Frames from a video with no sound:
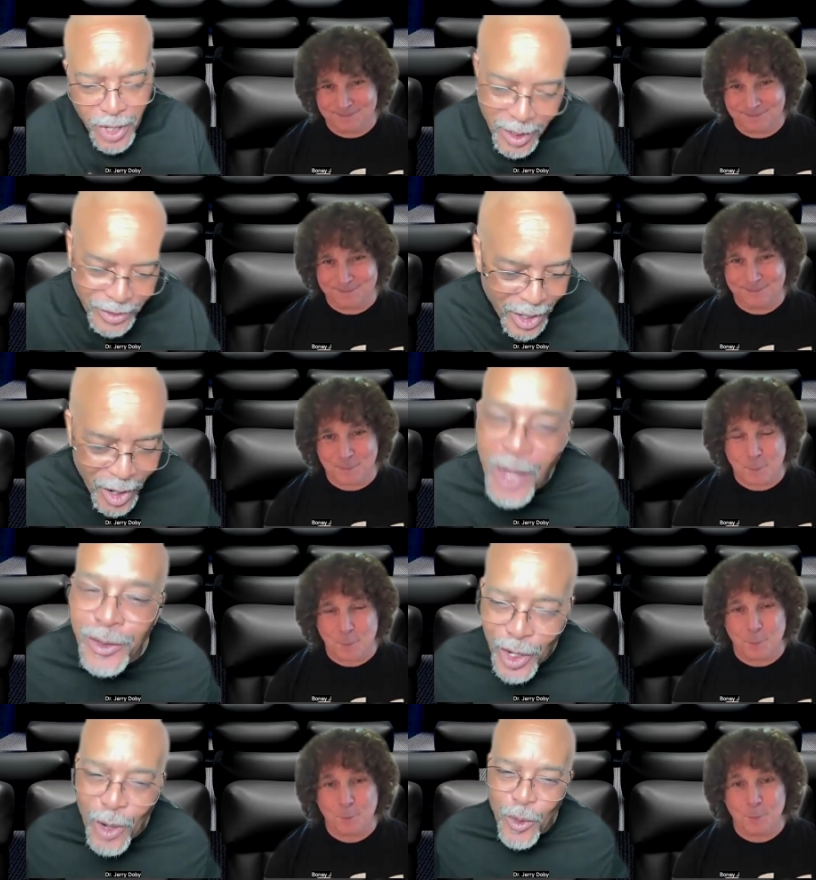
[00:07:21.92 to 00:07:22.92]
Speaker 1: sorry, I'll stay I'll
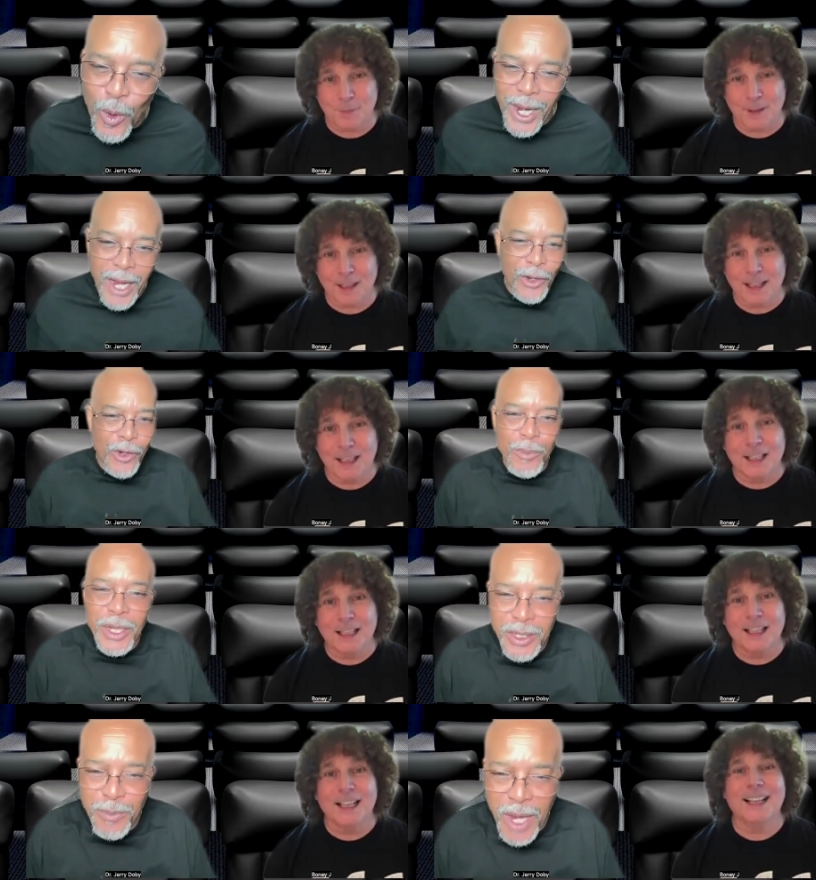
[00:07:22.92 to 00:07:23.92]
stay on point. I know you're a
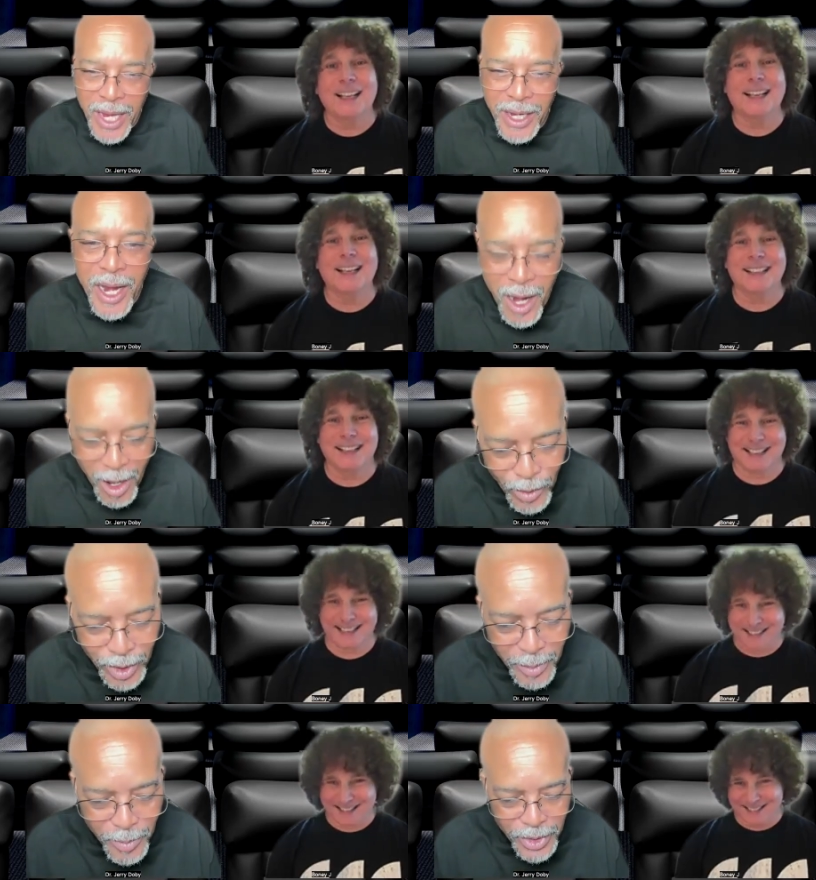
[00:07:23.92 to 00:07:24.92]
busy man and I, I
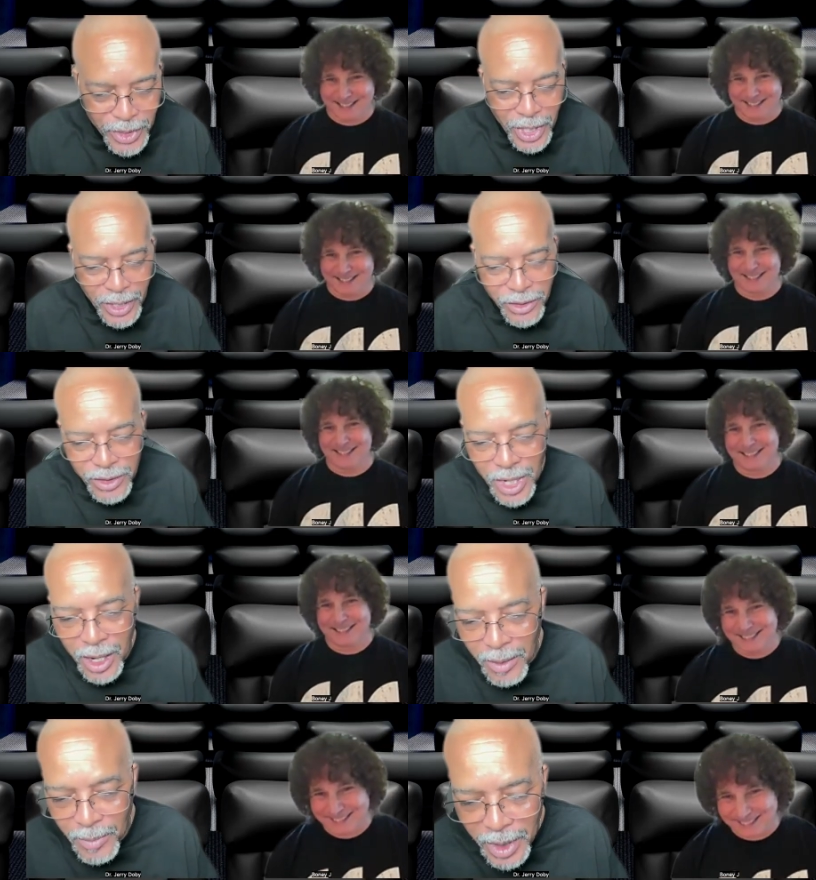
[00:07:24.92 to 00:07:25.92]
really appreciate your
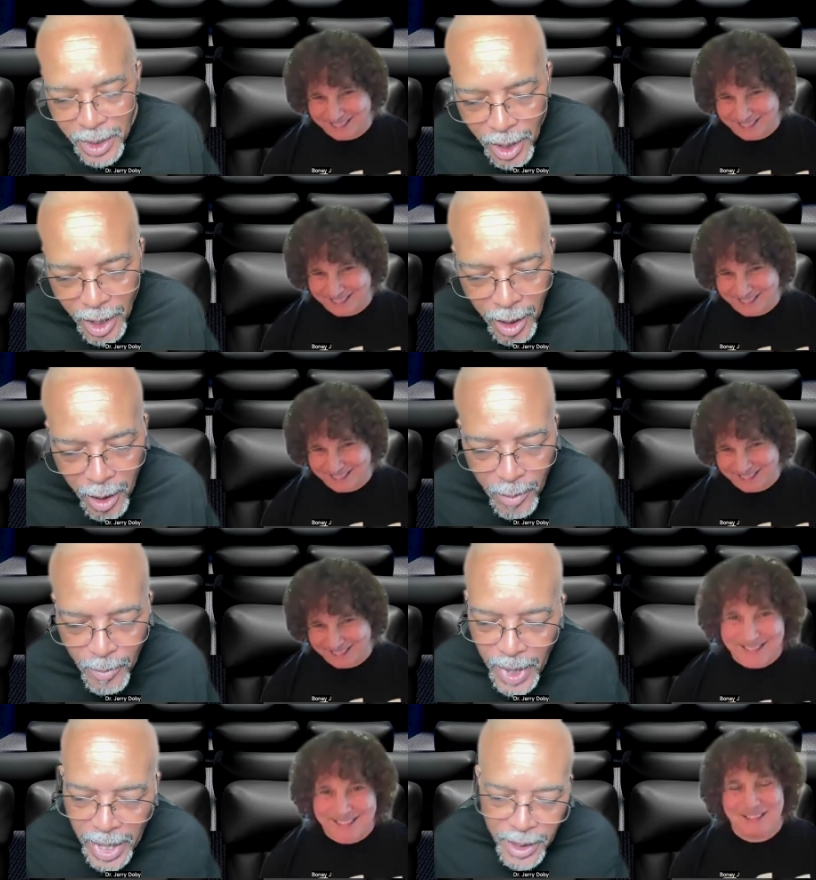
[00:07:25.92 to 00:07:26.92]
time. Um,